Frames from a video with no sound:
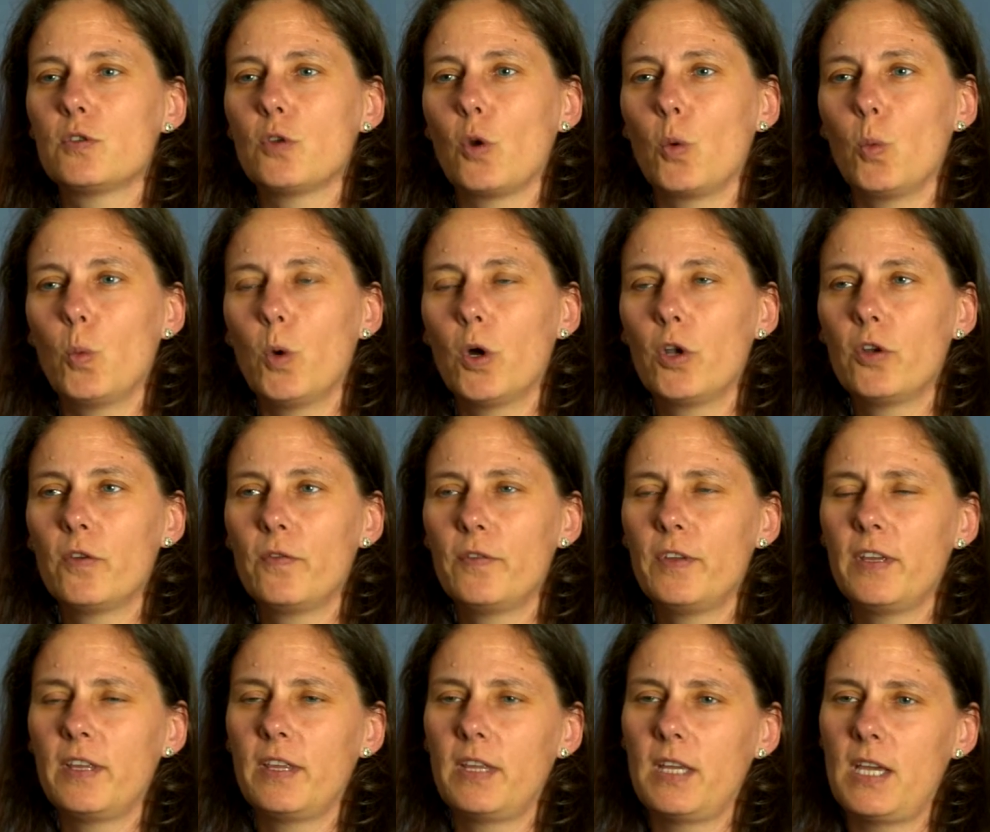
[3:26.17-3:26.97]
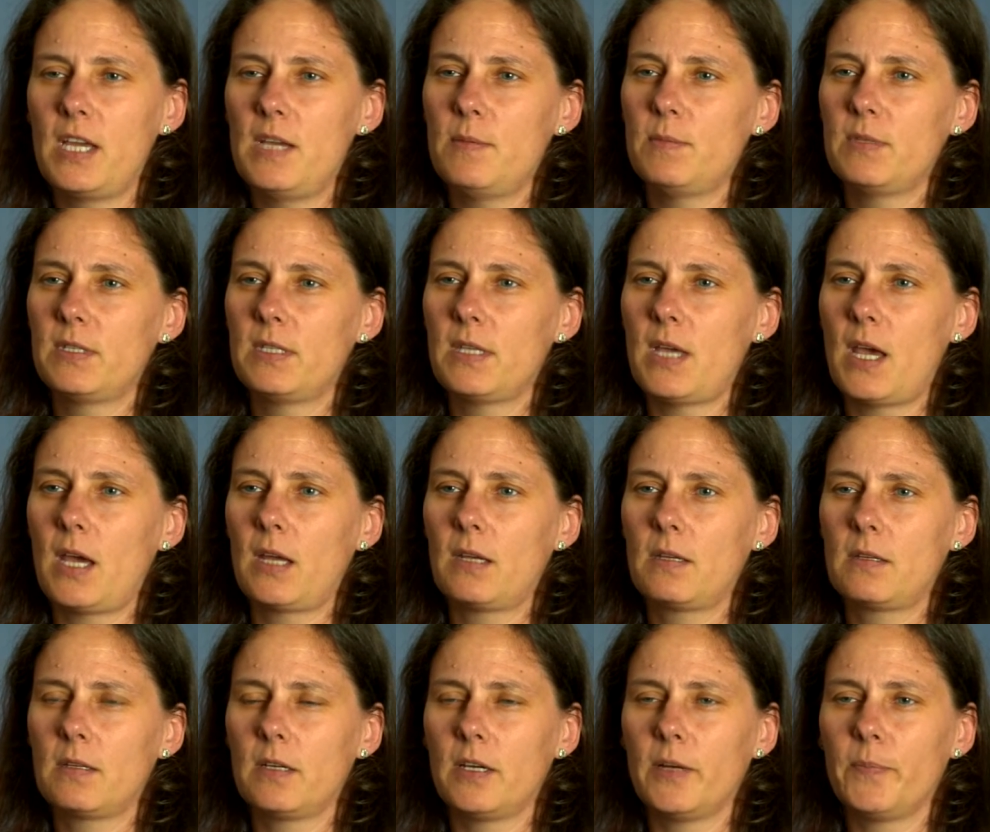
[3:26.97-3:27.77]
So one of the themes
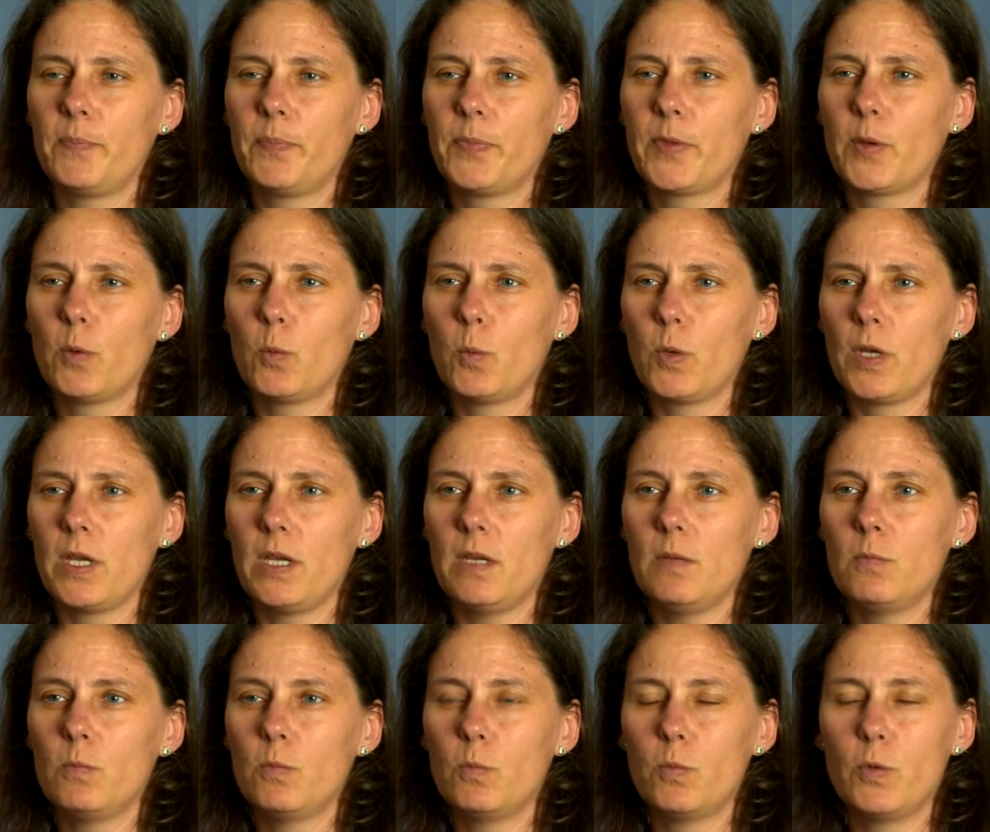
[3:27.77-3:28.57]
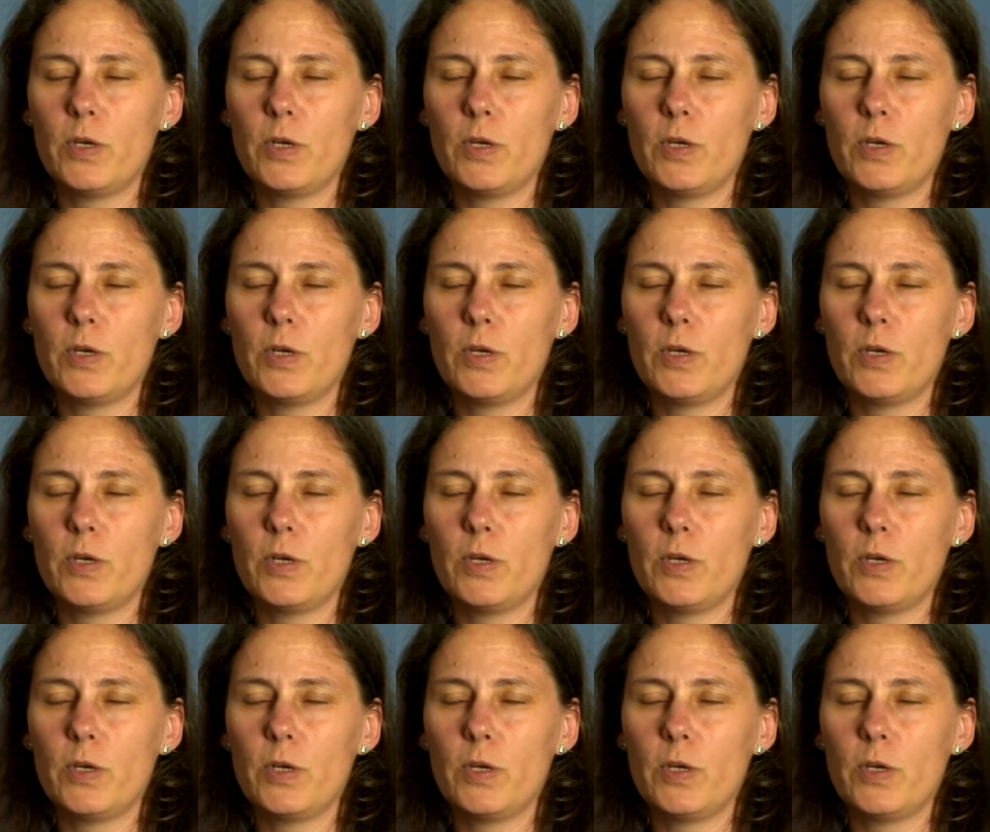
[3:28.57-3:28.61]
that um, we,